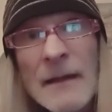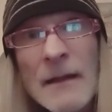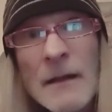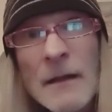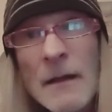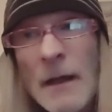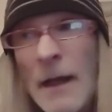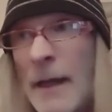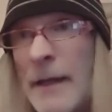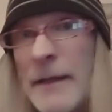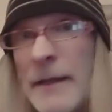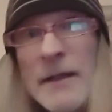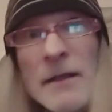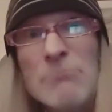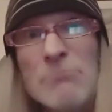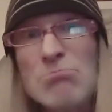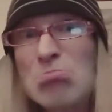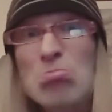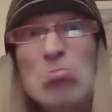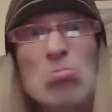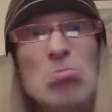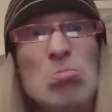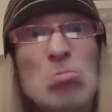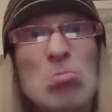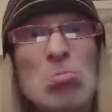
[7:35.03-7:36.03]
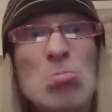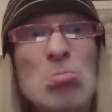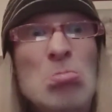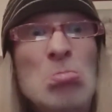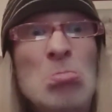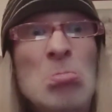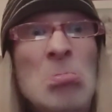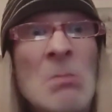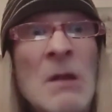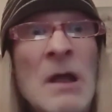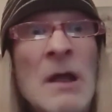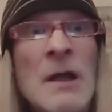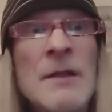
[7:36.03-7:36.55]
Hey,
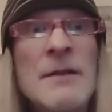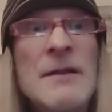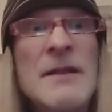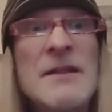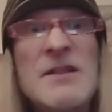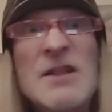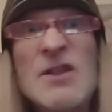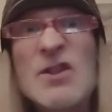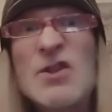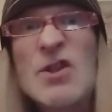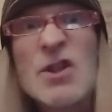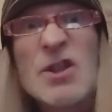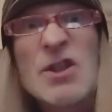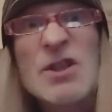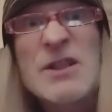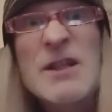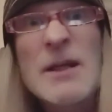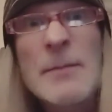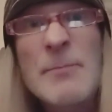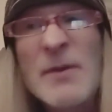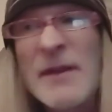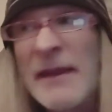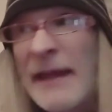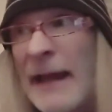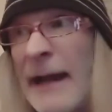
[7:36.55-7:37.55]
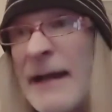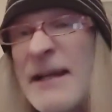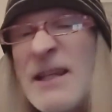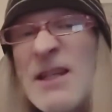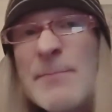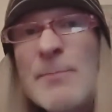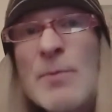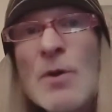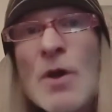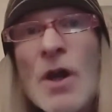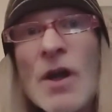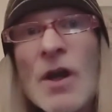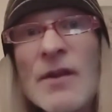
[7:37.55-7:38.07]
this is just tip of the
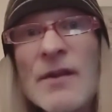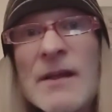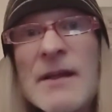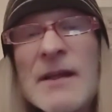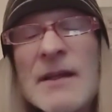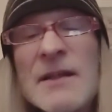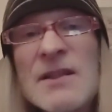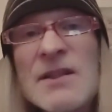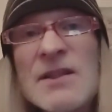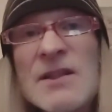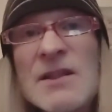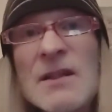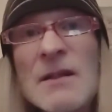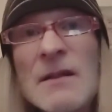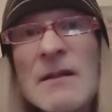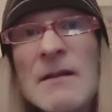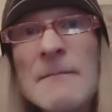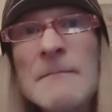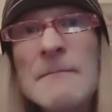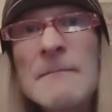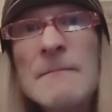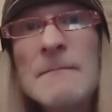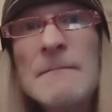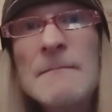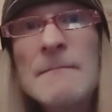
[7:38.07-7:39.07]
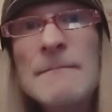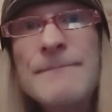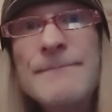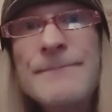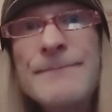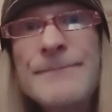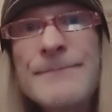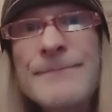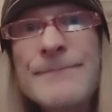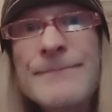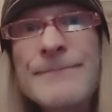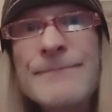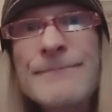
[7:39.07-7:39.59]
iceberg, this.
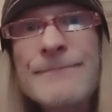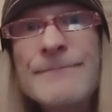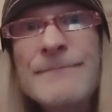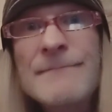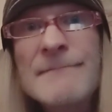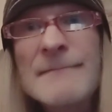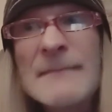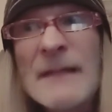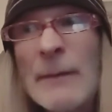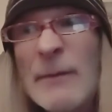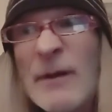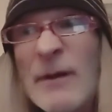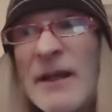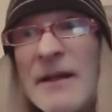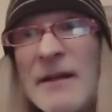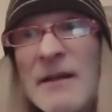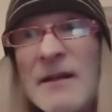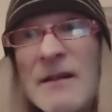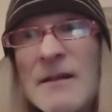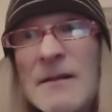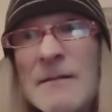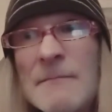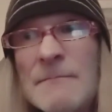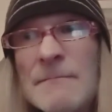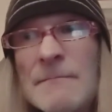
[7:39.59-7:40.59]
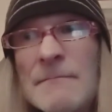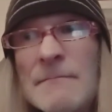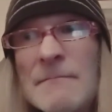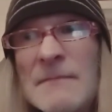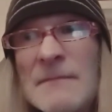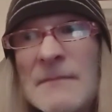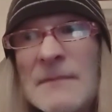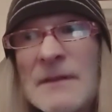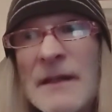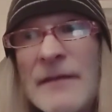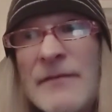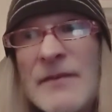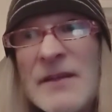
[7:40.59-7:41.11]
I mean,
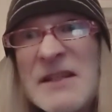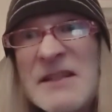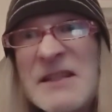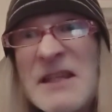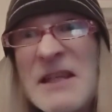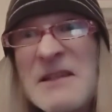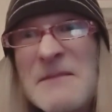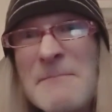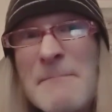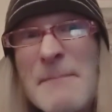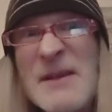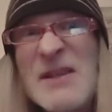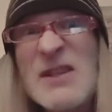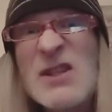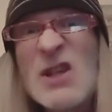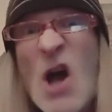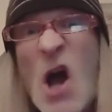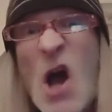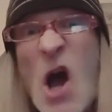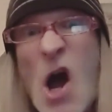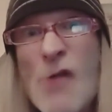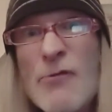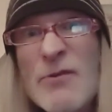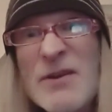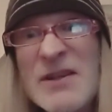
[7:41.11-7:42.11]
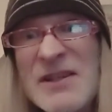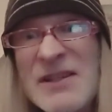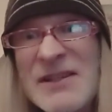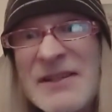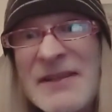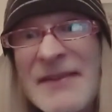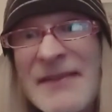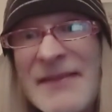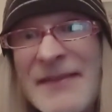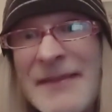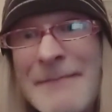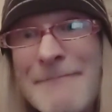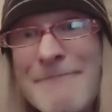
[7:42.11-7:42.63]
if it's as bizarre as
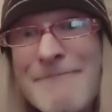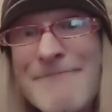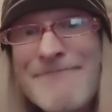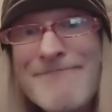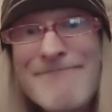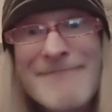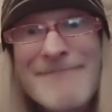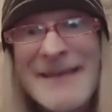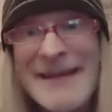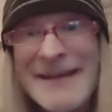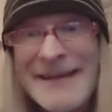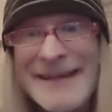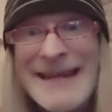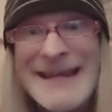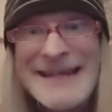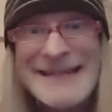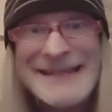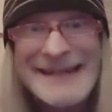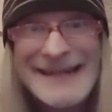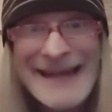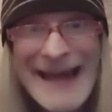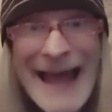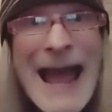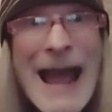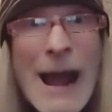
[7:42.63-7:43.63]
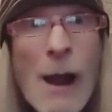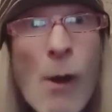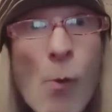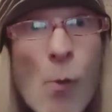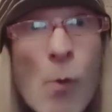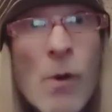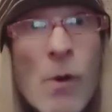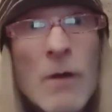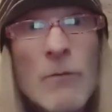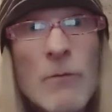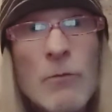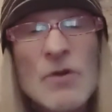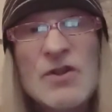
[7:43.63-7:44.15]
it is
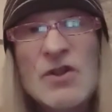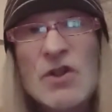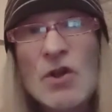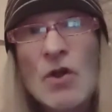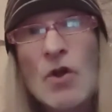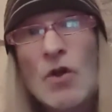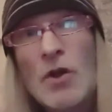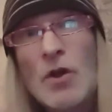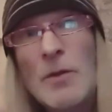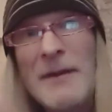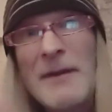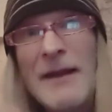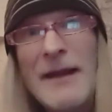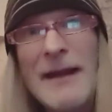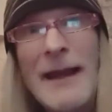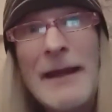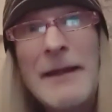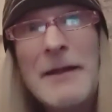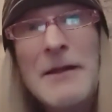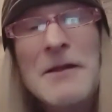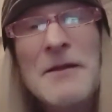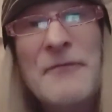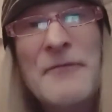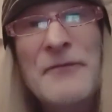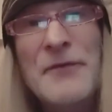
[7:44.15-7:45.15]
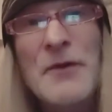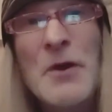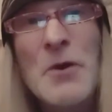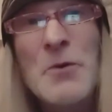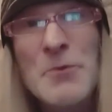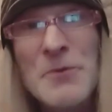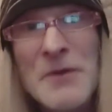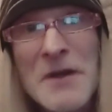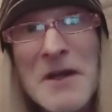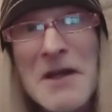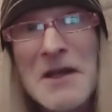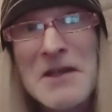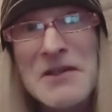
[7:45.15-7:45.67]
now, what's it going to be like in a few
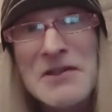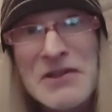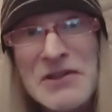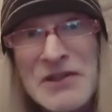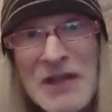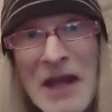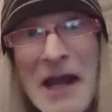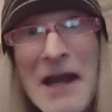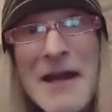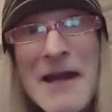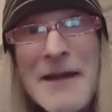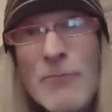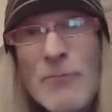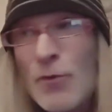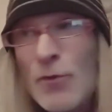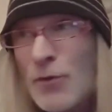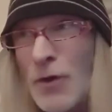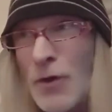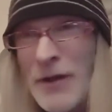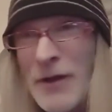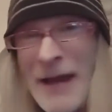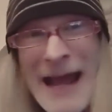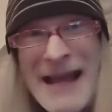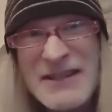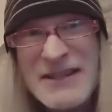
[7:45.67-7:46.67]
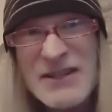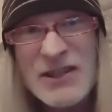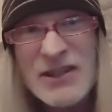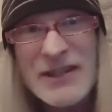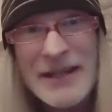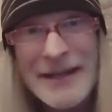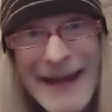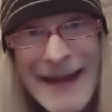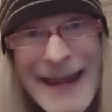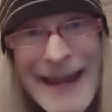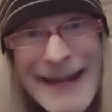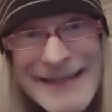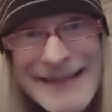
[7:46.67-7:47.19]
years' time? What are they going to ask you
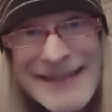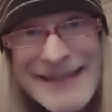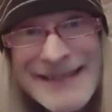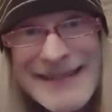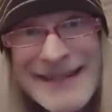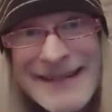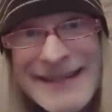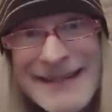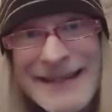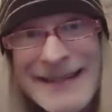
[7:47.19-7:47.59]
next?